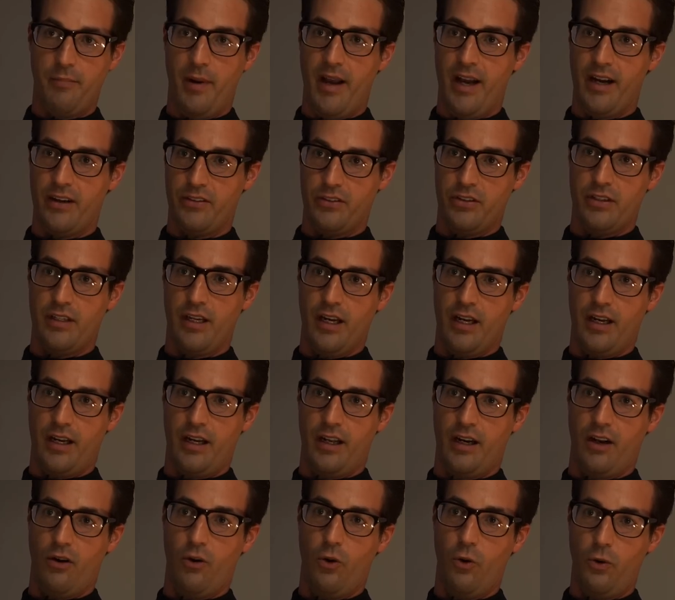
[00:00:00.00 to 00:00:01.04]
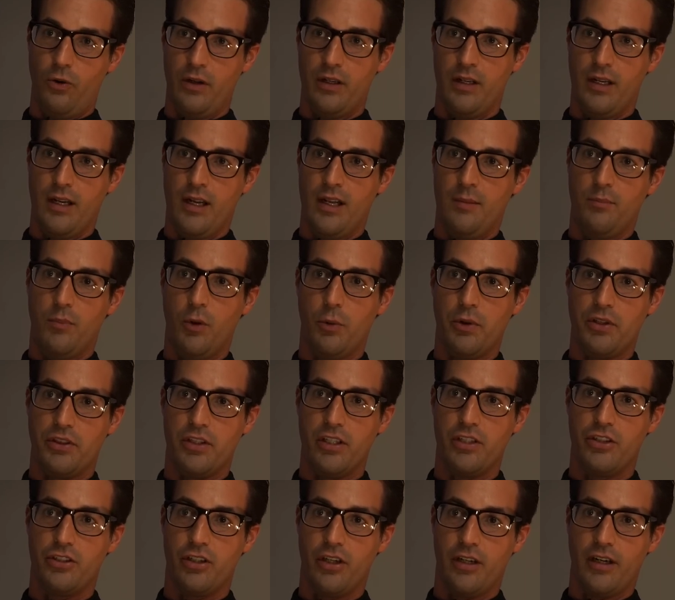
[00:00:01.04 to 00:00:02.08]
back, so you got to kind of hold it. But with
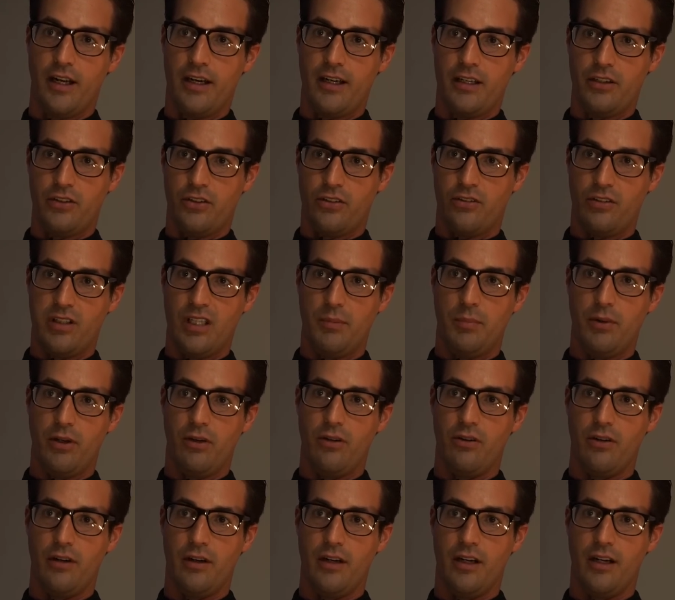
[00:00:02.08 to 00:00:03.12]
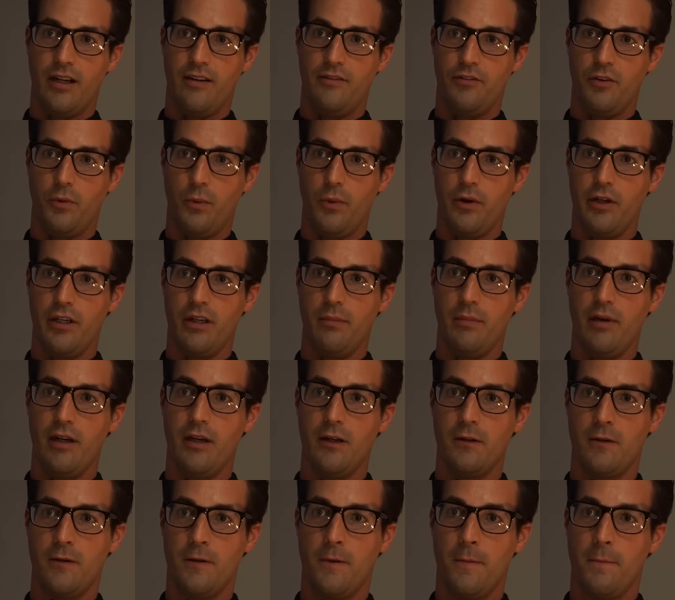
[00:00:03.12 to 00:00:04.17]
this shirt, I could just slip it on and not have to worry
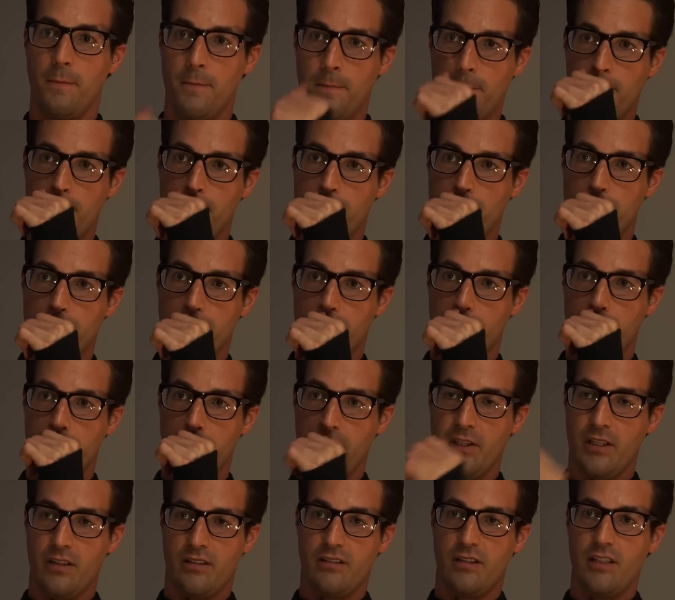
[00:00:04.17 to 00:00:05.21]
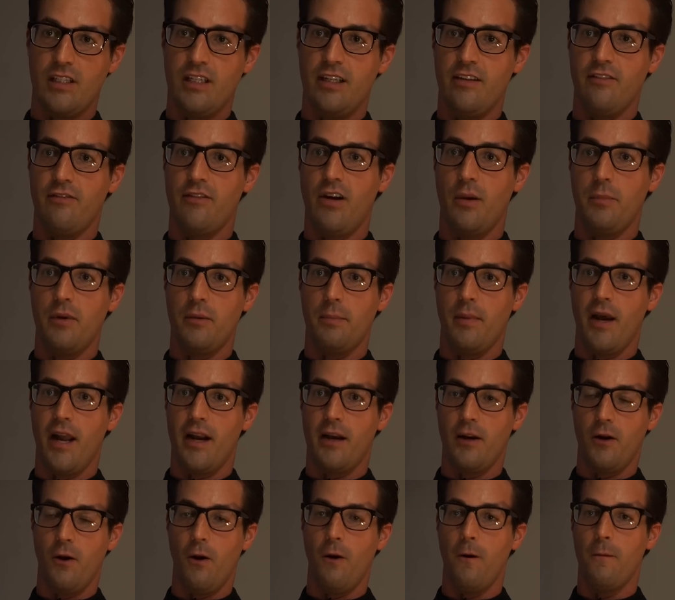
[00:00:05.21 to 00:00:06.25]
about the sleeve coming
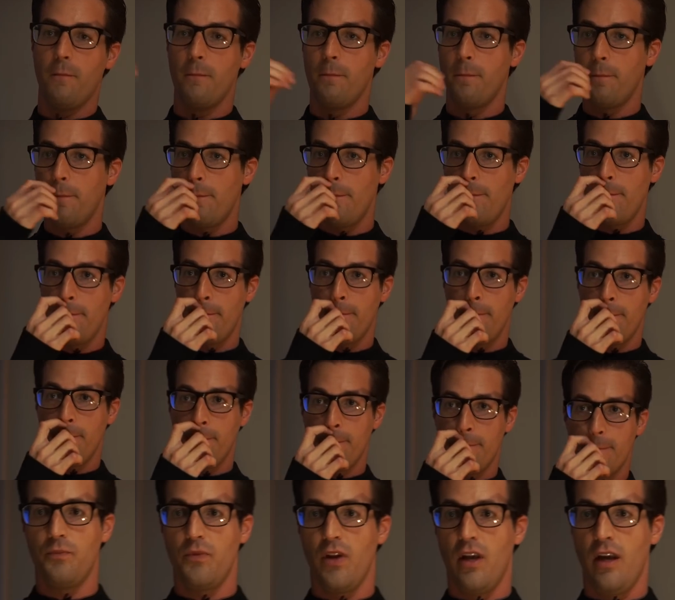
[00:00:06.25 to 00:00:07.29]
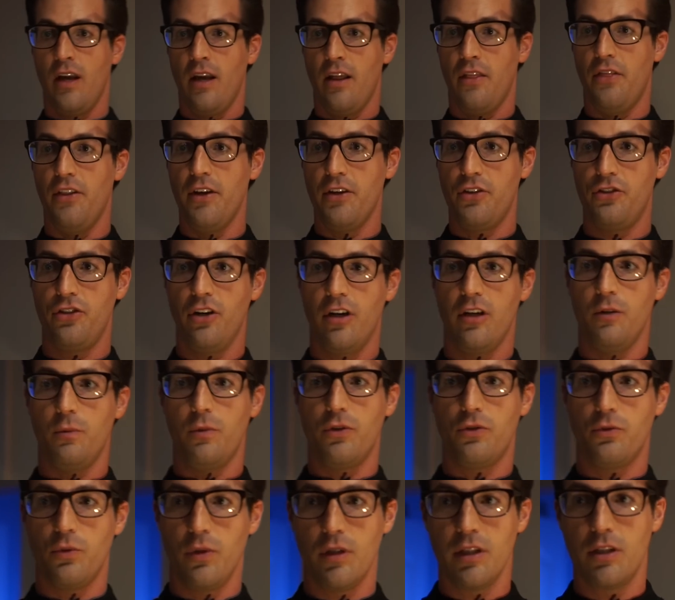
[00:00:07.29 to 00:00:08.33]
back at all. This shirt
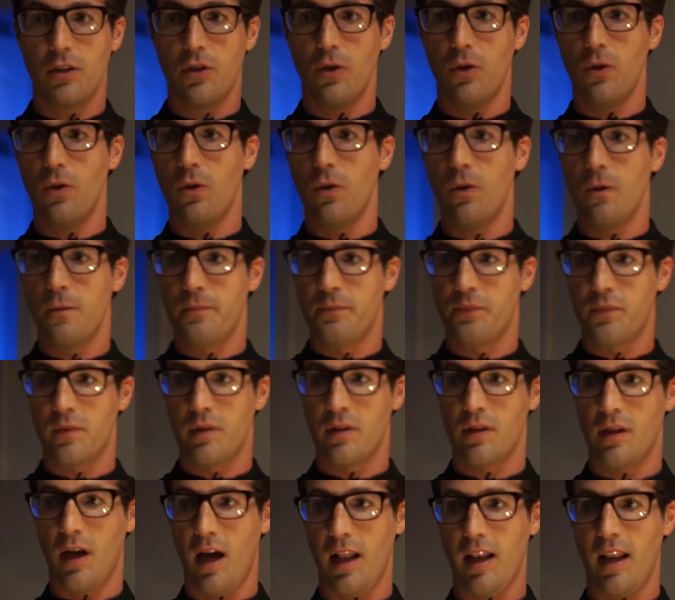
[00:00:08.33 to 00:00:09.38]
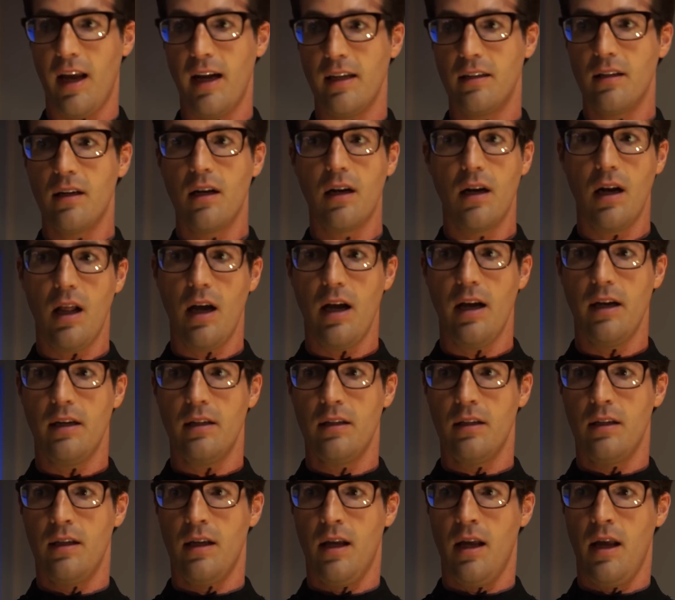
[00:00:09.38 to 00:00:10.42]
was really cool. I liked it a lot,
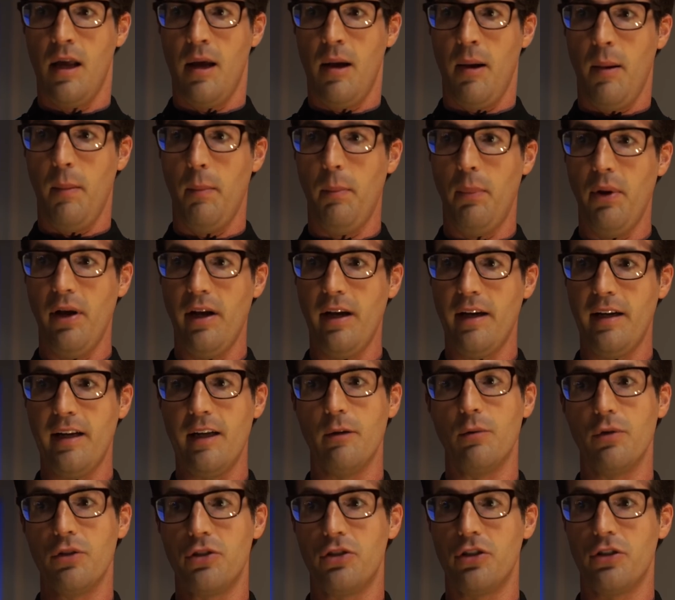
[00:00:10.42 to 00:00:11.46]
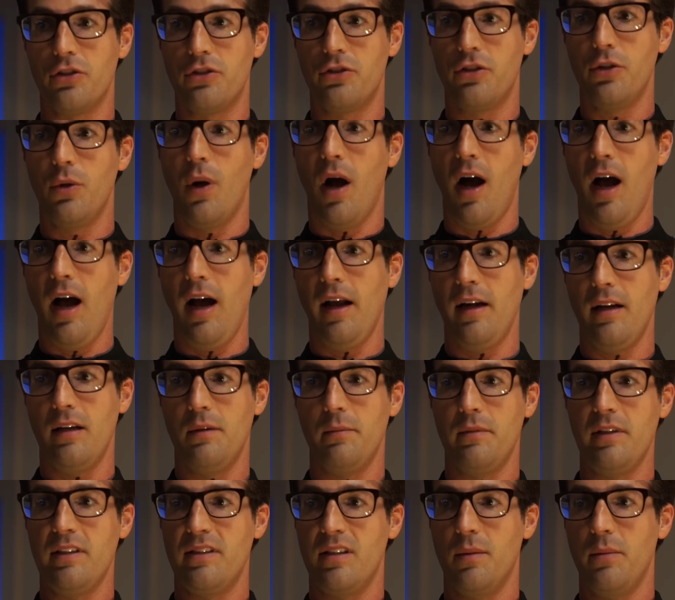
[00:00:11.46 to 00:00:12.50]
but it was just too hot. I
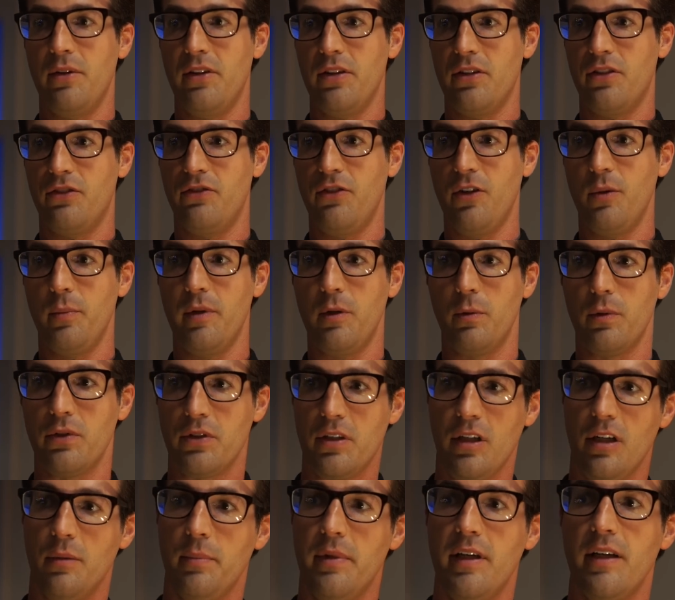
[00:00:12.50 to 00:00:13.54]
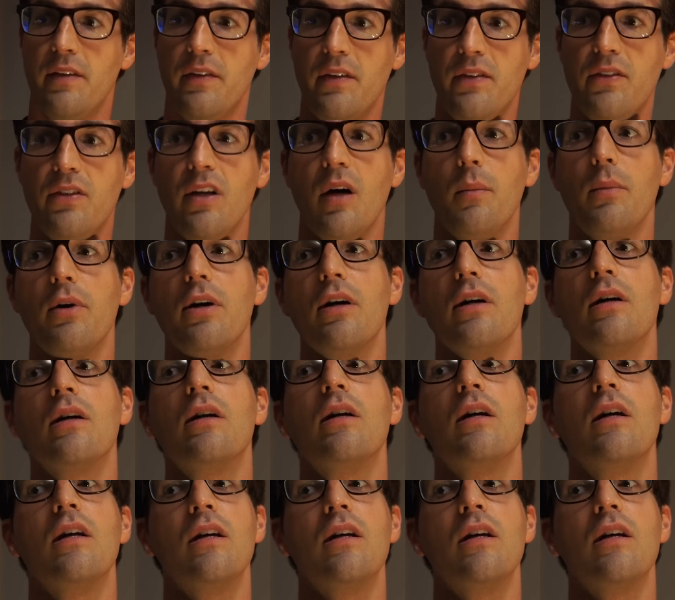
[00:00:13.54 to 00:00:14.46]
mean, some of this filming was going to be in the summer,